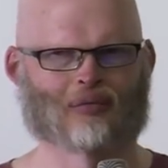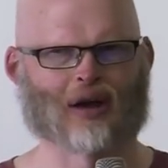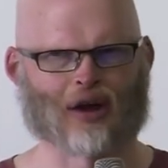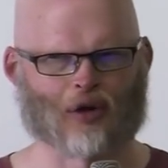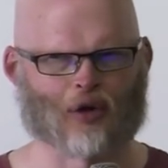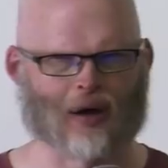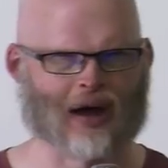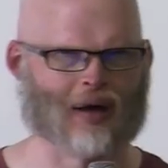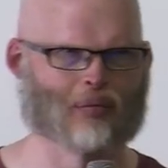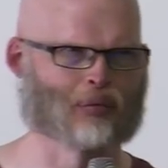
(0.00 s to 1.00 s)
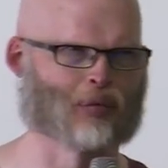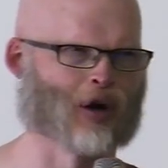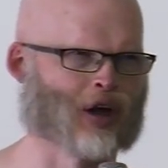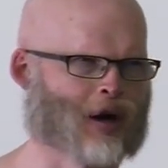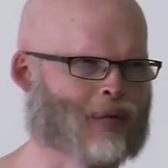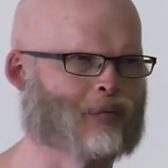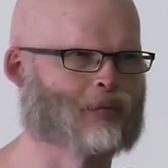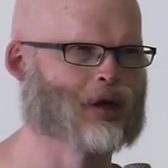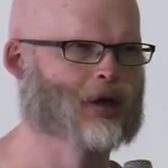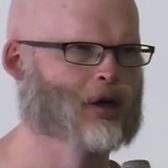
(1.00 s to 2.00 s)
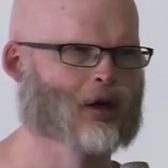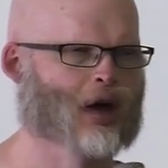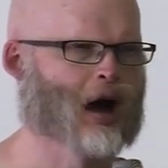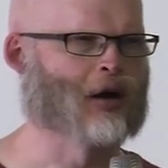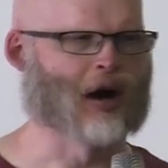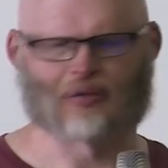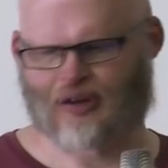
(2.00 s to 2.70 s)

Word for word: might know who I am, but I